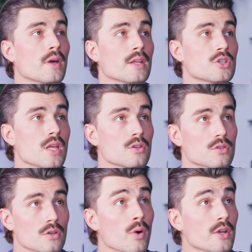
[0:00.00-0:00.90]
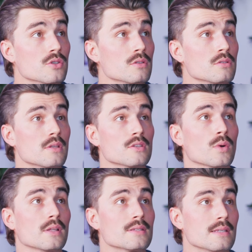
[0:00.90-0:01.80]
go ahead and change the questions as
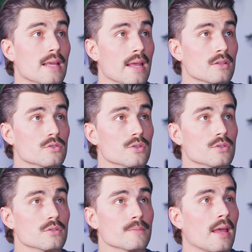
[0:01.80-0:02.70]
well as the answers.